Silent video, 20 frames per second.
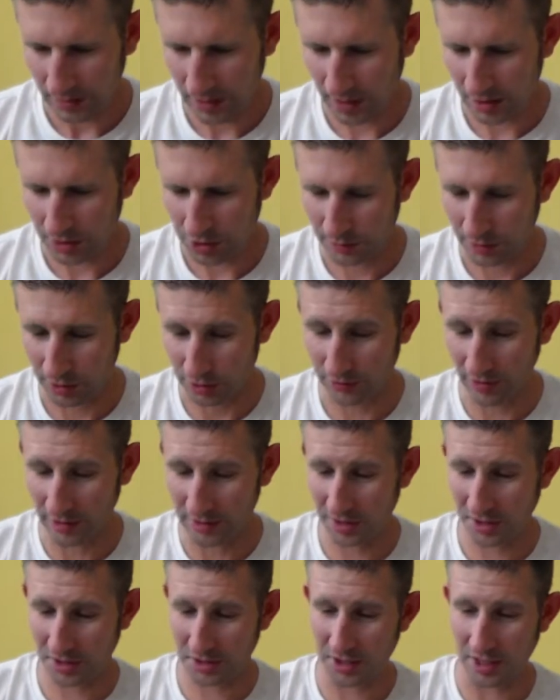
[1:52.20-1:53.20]
Yeah, it smells
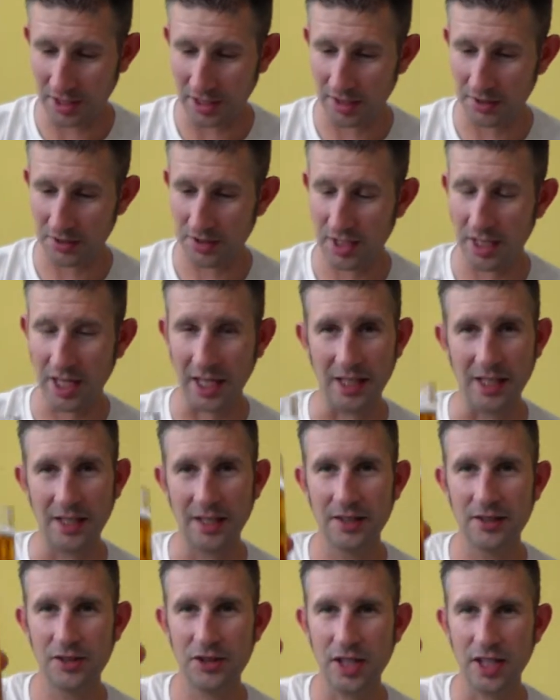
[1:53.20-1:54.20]
fantastic. Let's dig in.
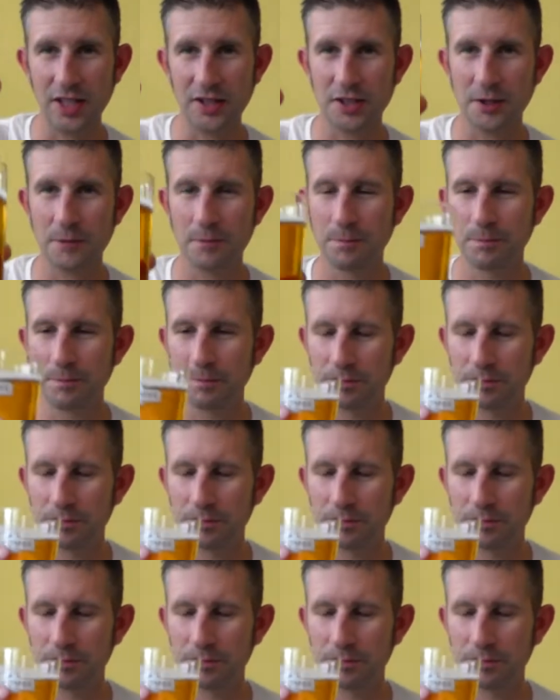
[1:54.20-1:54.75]
Cheers.